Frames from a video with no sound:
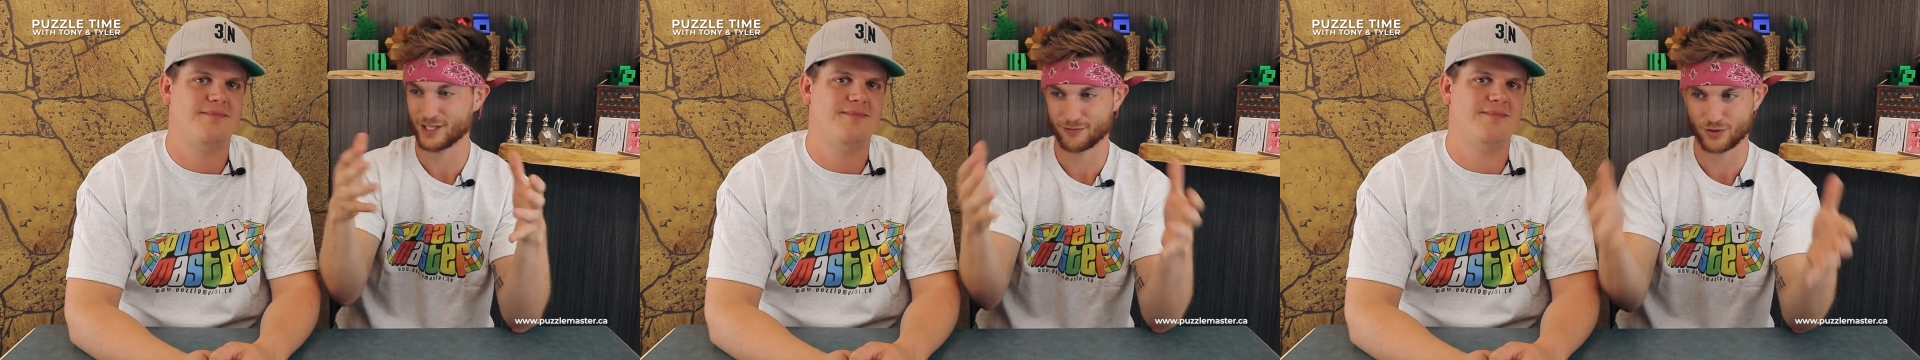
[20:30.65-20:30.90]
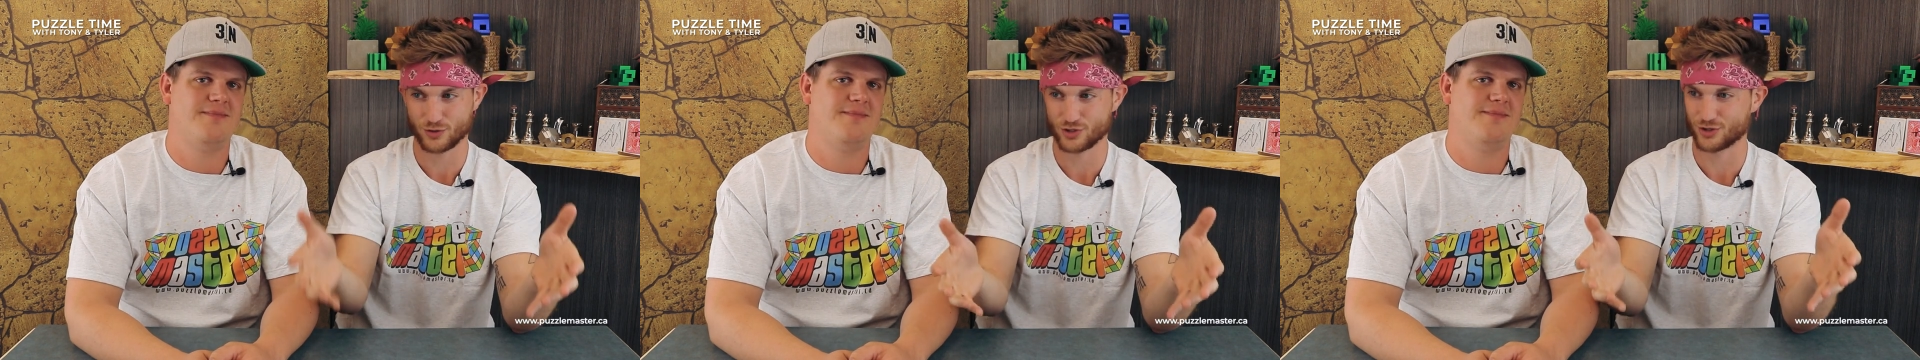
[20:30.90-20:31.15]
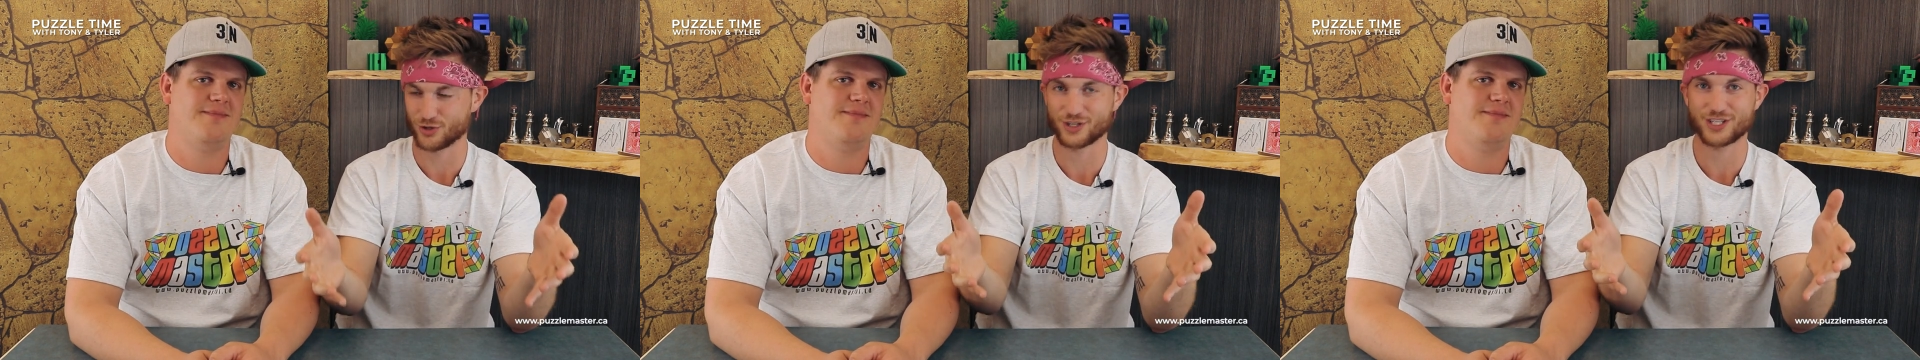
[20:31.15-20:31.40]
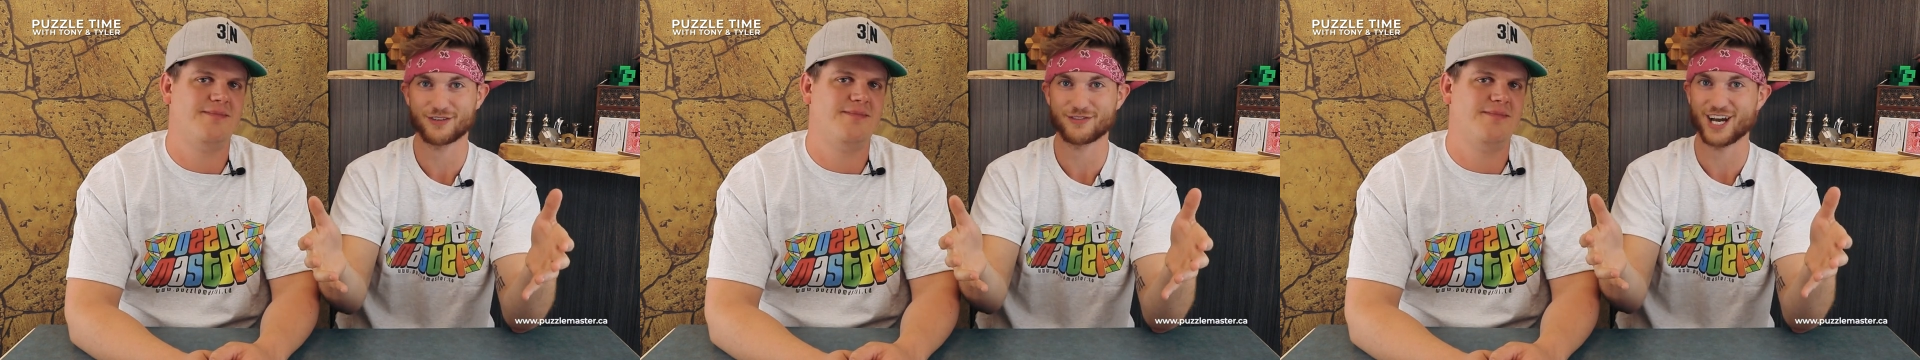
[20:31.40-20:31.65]
Speaker 1: if there's
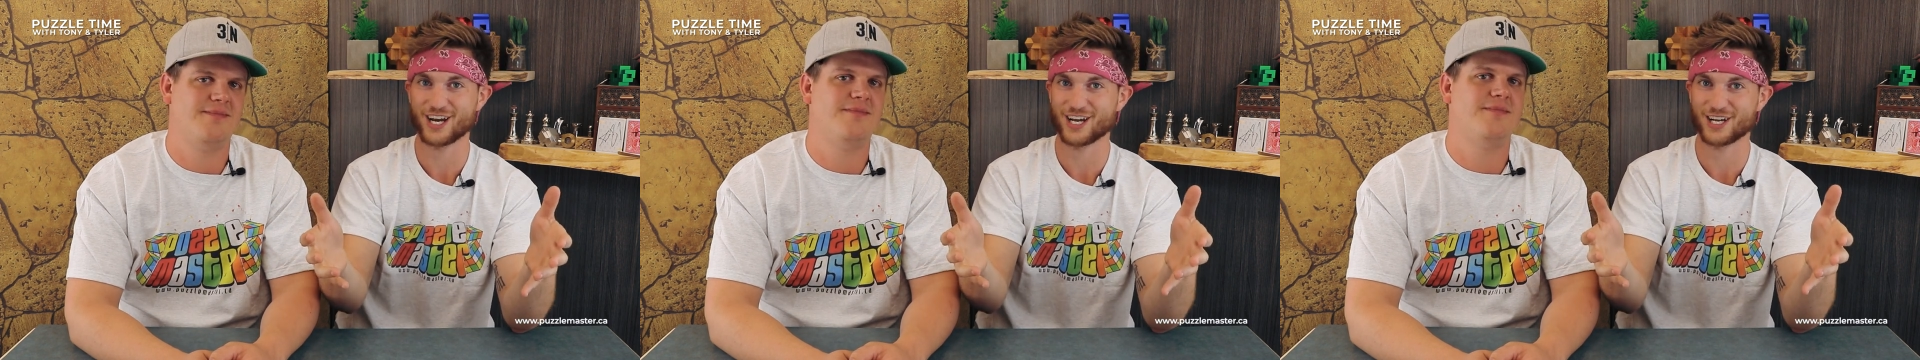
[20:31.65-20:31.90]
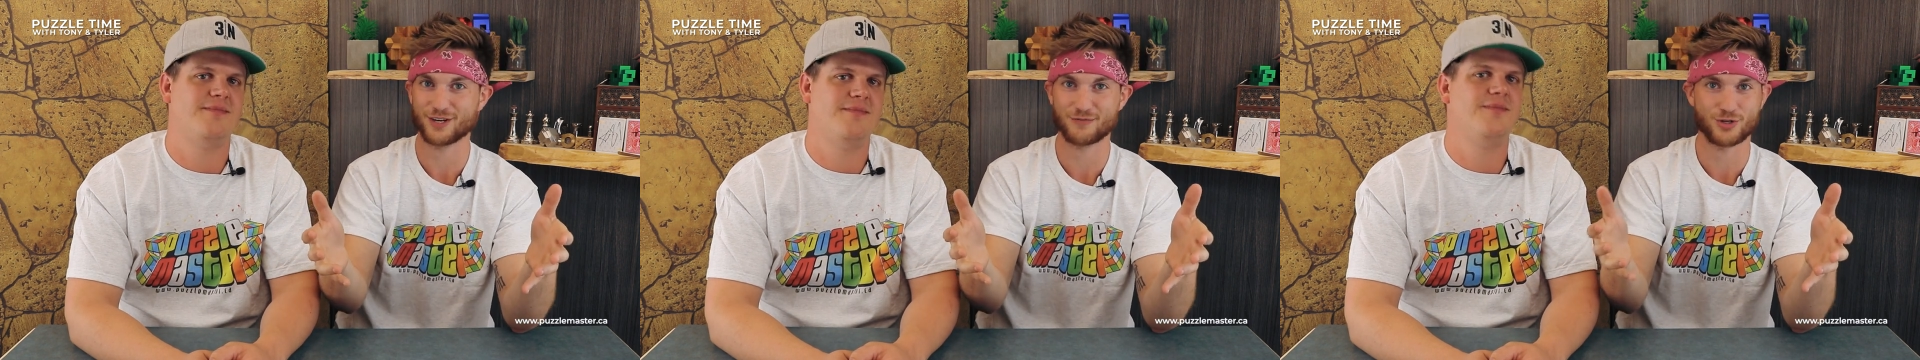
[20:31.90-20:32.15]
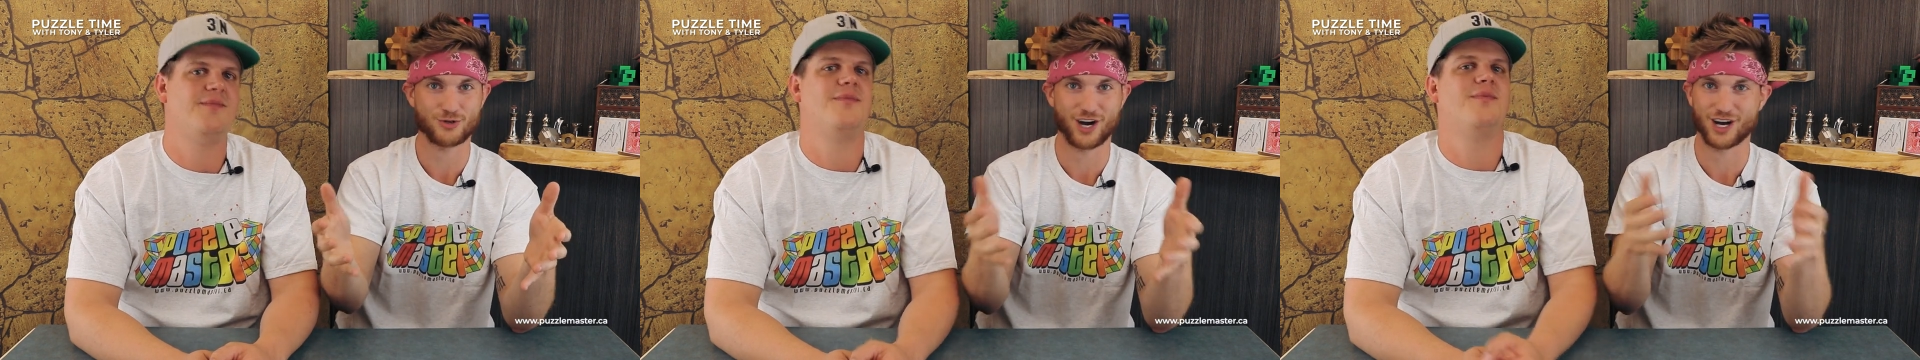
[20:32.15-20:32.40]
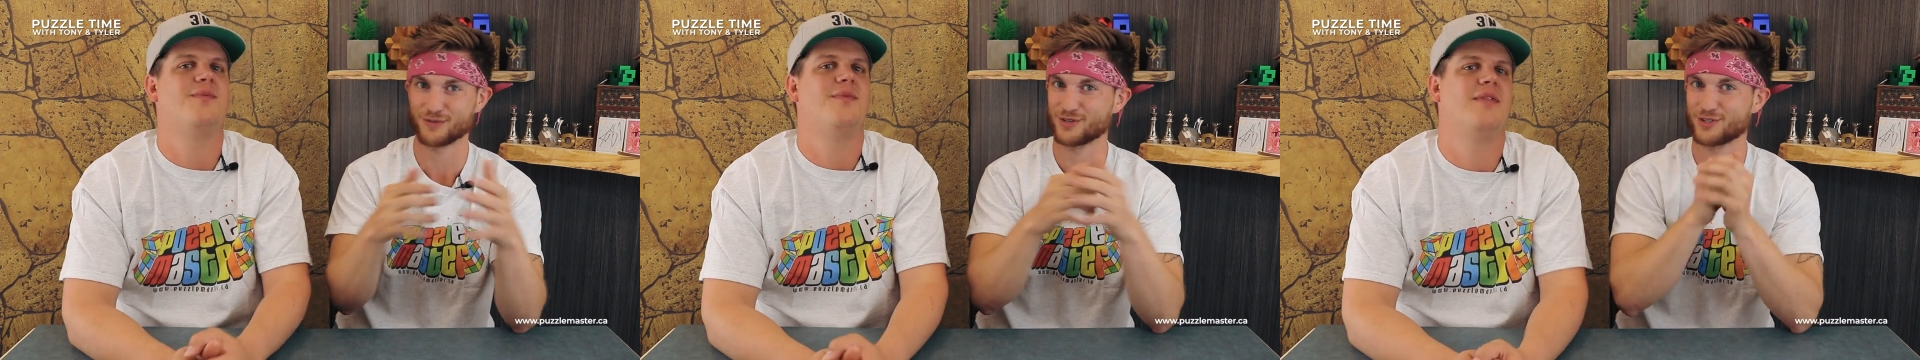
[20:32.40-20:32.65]
30 of that item, you
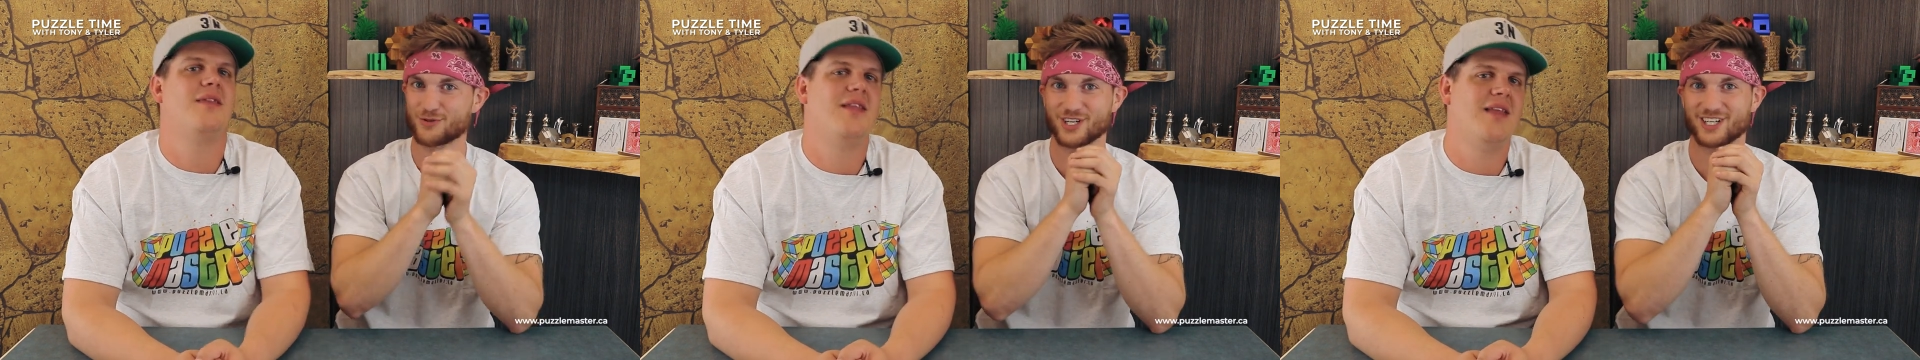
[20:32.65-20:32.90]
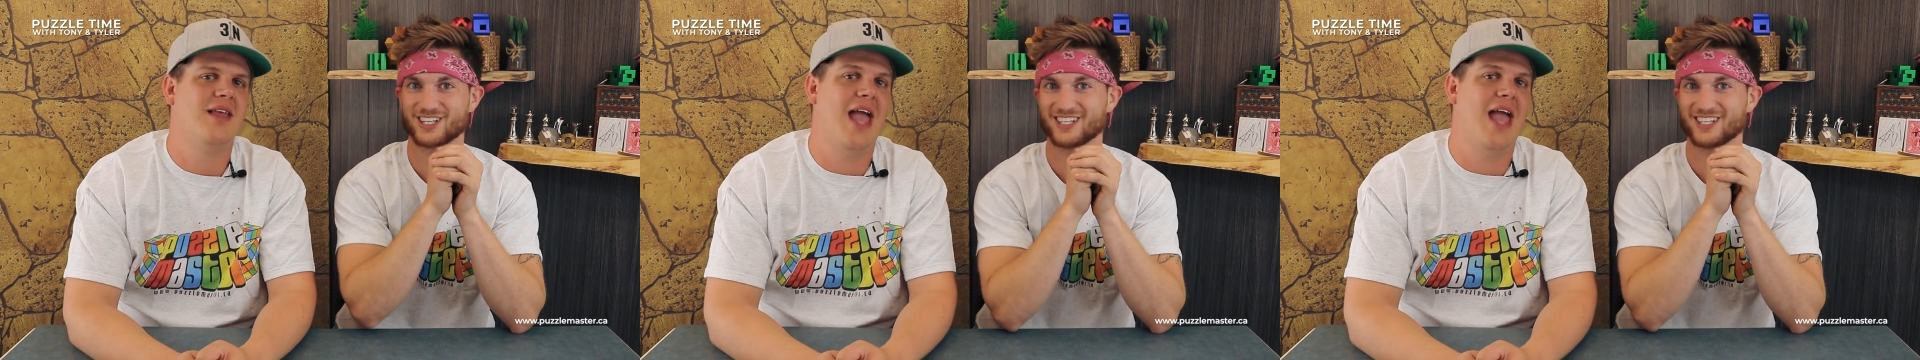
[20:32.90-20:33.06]
gotta be quick.